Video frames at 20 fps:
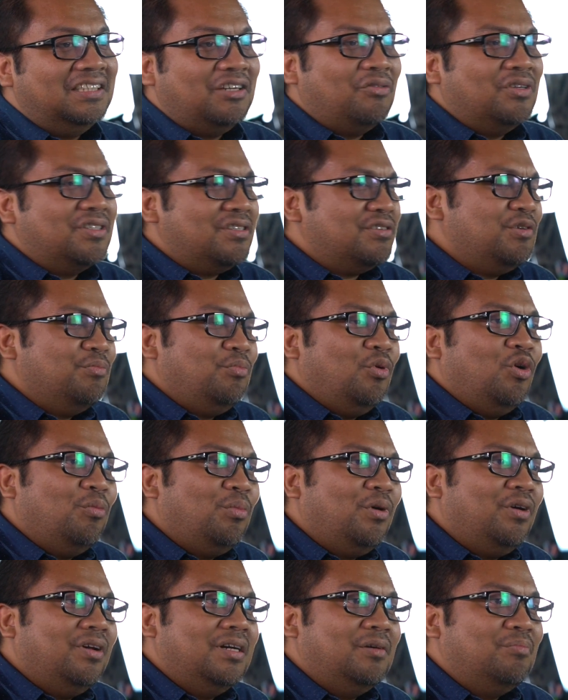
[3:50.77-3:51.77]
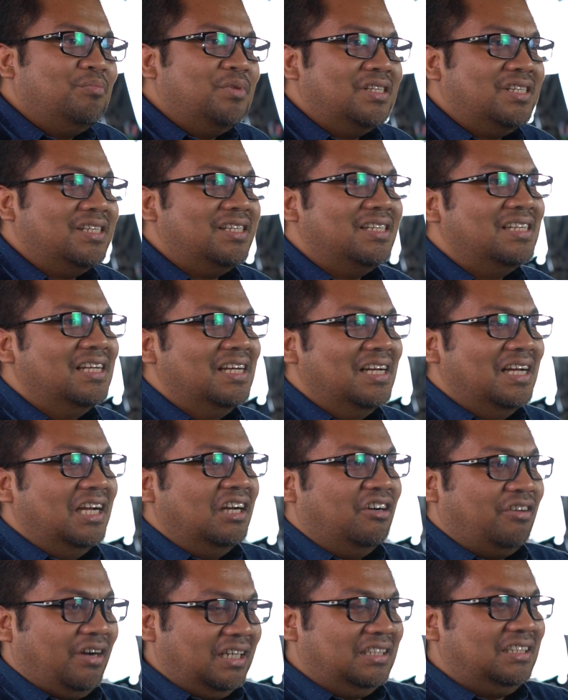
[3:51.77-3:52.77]
there was a report about a person
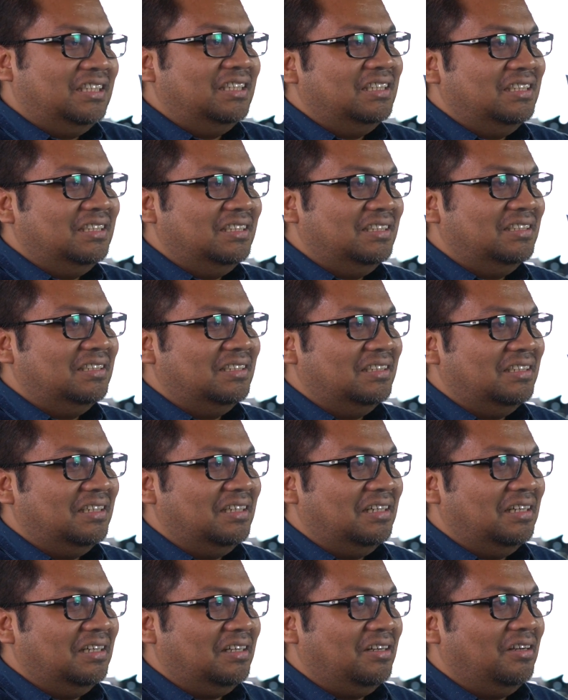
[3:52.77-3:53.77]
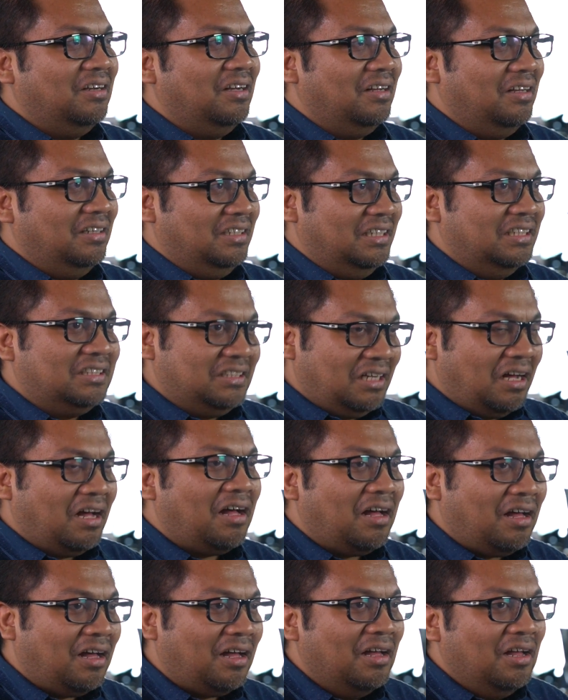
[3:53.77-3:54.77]
crashing his
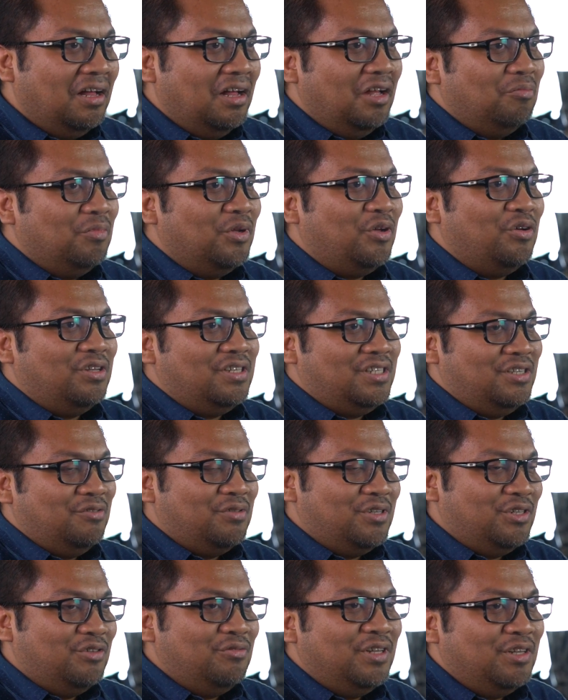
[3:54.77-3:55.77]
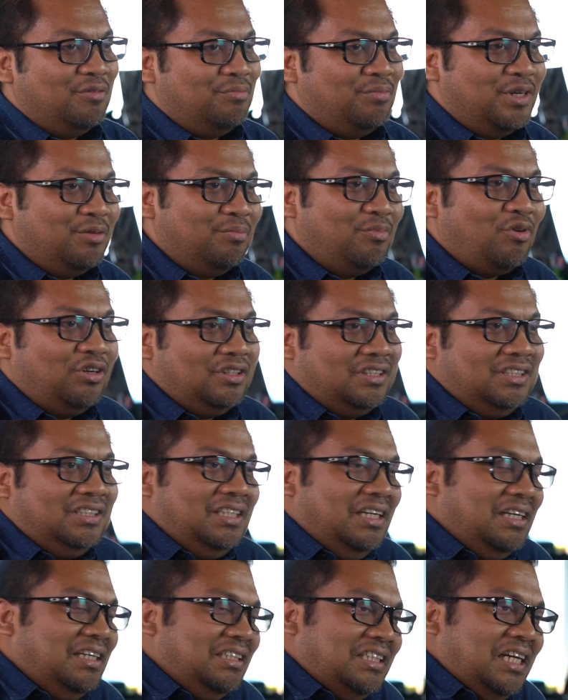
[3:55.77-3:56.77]
car because he was doing the bird box
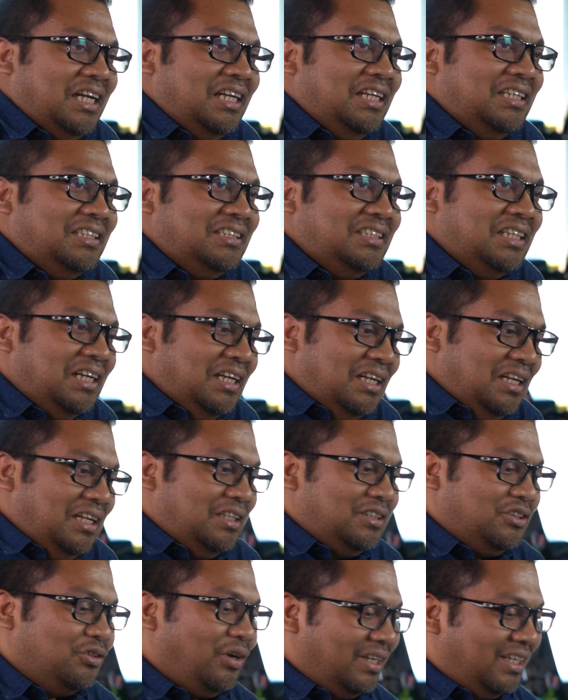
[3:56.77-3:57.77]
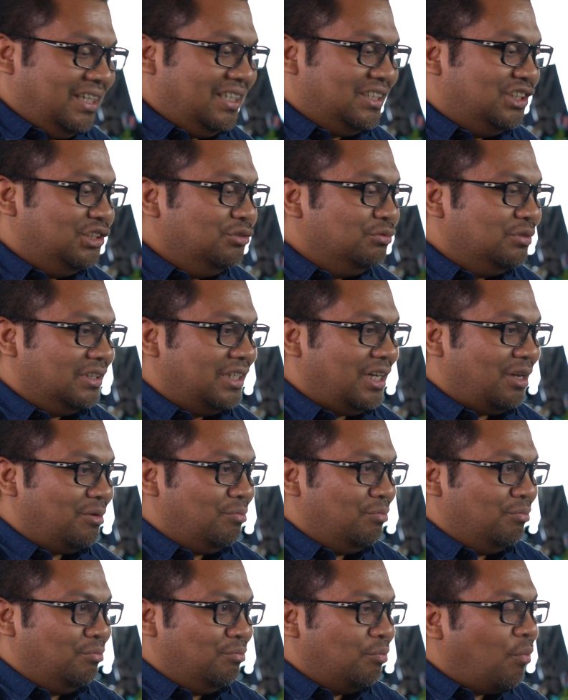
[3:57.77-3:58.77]
challenge. So I guess you would
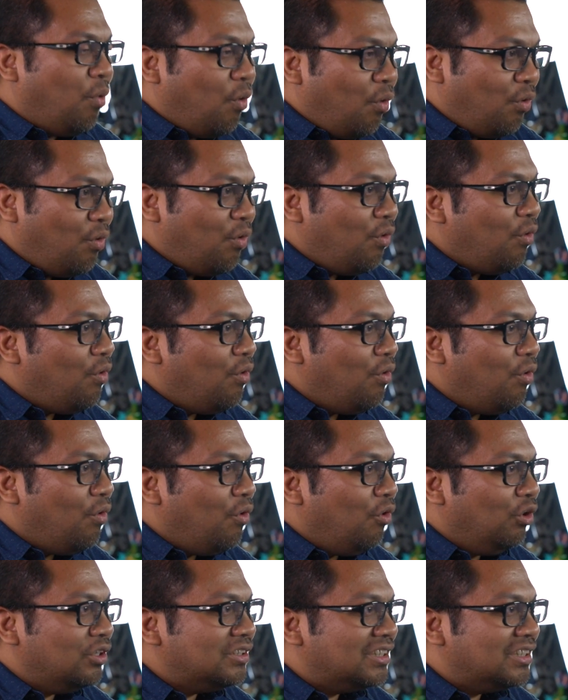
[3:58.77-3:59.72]
get more